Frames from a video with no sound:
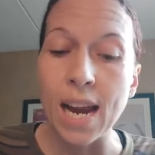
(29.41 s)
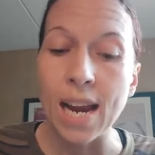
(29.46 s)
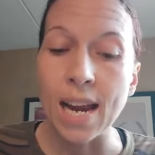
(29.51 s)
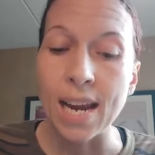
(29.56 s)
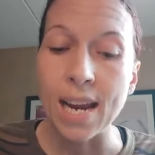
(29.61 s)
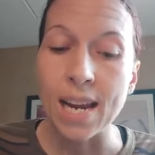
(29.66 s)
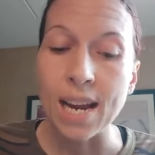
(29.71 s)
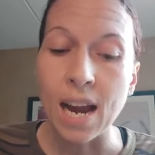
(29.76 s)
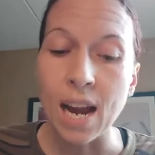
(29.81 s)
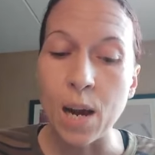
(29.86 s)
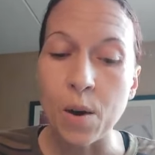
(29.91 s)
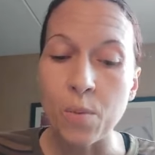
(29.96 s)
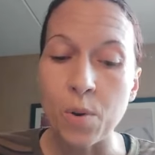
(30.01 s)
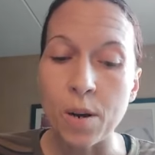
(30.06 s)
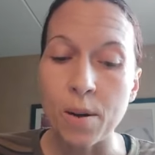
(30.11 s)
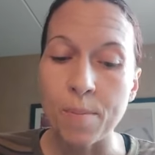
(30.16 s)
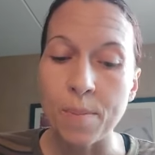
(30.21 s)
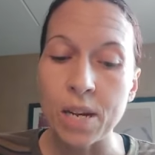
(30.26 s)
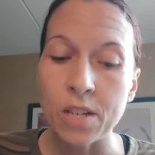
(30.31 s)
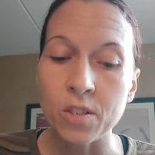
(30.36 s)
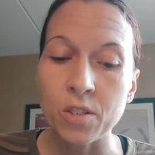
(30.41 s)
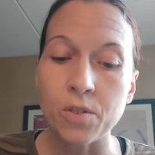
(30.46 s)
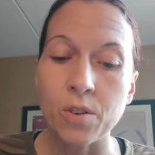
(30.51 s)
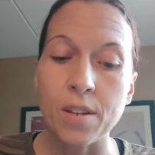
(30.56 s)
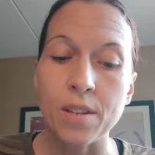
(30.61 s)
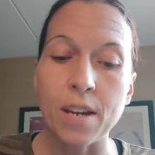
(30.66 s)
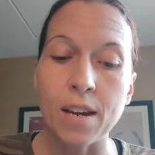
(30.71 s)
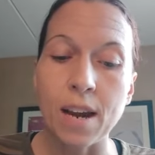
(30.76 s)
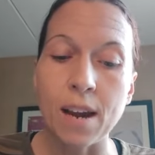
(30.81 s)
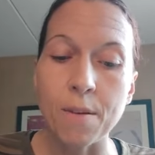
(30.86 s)
and I want to make
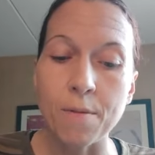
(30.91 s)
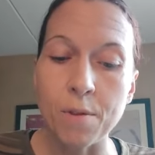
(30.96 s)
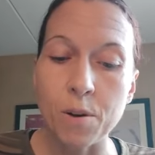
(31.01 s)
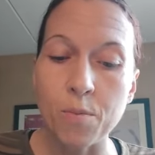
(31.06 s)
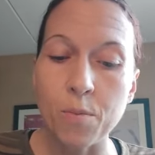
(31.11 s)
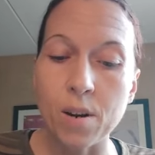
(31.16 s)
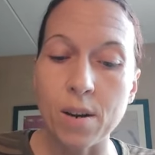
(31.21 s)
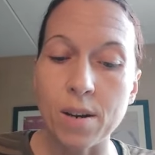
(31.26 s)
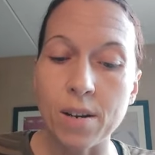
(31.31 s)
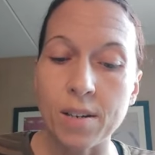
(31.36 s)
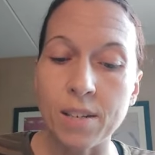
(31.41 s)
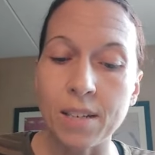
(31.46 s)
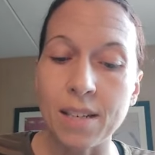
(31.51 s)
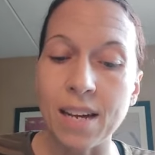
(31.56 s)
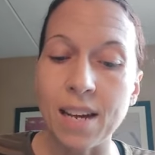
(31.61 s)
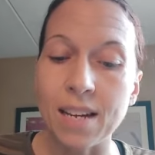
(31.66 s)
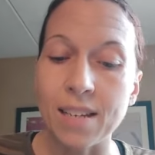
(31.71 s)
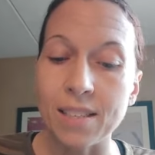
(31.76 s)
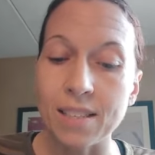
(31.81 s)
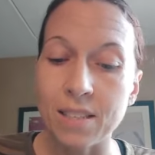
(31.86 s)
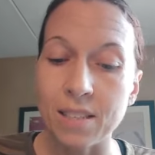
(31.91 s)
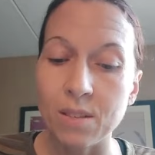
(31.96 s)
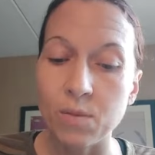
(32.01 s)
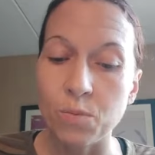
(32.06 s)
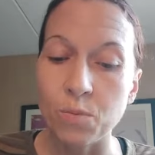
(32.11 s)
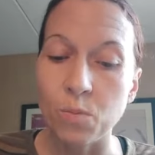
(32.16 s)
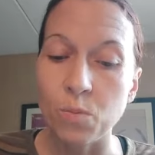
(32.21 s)
sure that everyone gets